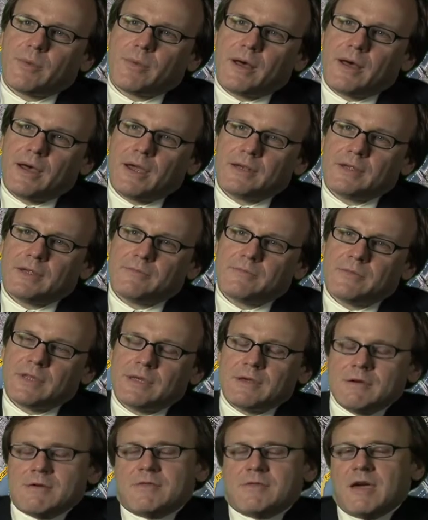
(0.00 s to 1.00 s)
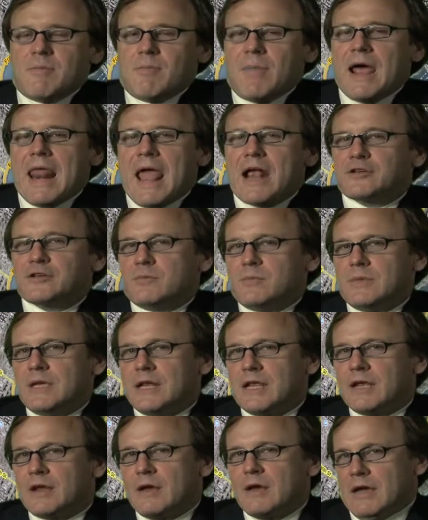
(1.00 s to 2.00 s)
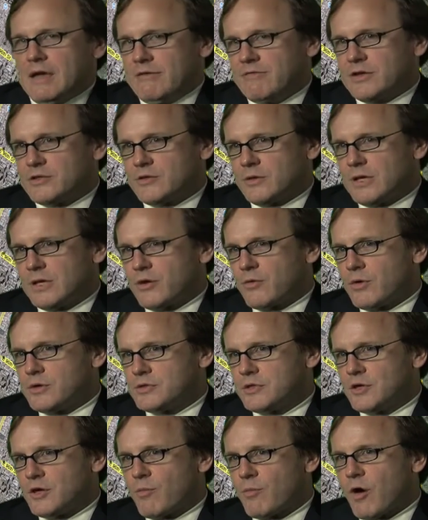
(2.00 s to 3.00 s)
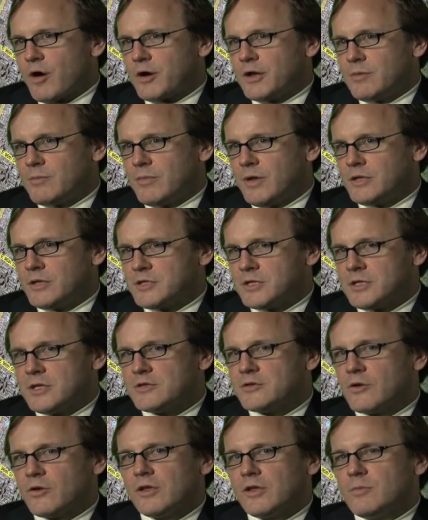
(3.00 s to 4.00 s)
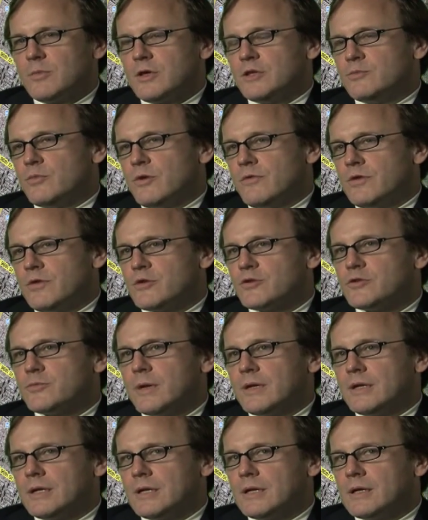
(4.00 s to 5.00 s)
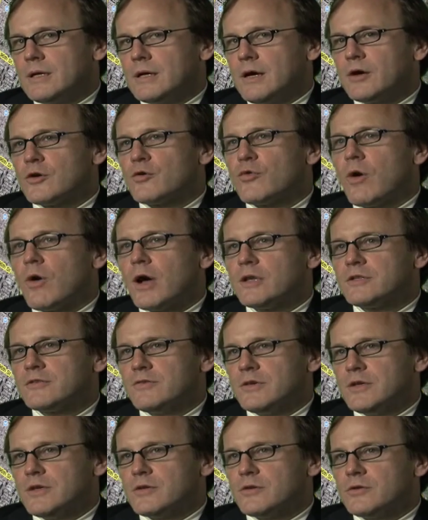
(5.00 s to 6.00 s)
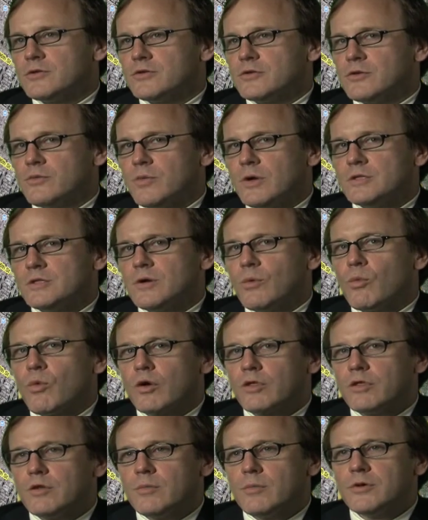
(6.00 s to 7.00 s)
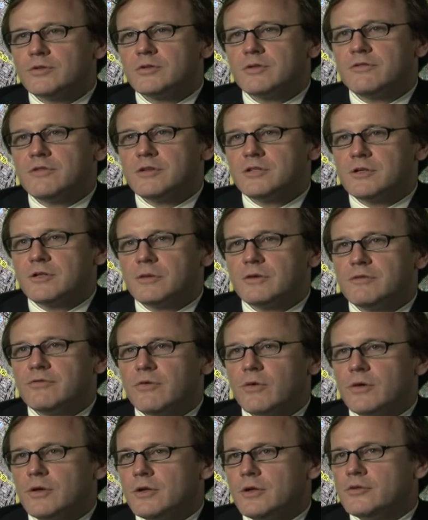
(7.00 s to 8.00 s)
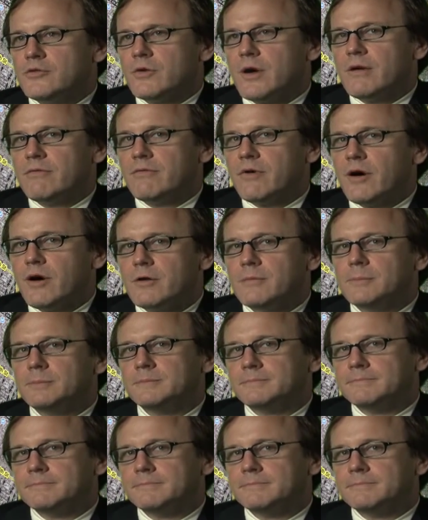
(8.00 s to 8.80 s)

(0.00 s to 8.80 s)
behind it. That might actually mean eventually increasing your marketing budget. It certainly means moving your spending across vehicles to the ones that work the most efficiently for you to drive volume.